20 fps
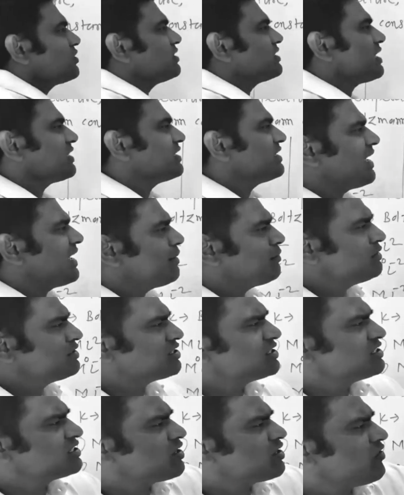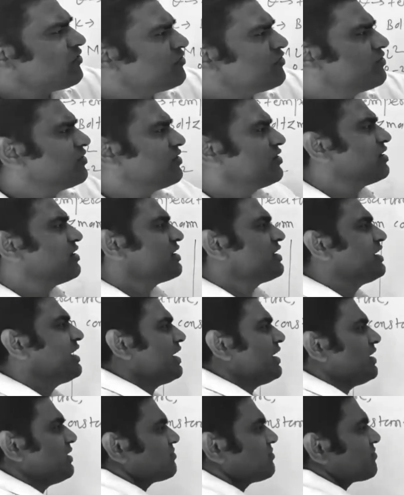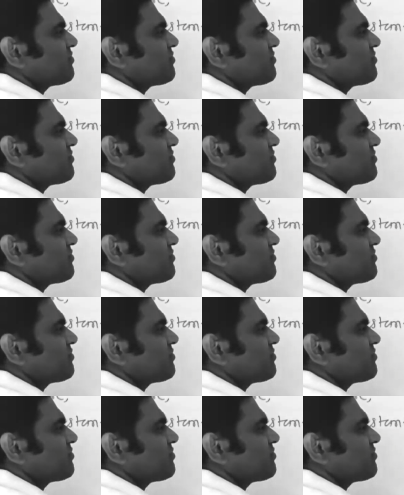these are the dimensions of k.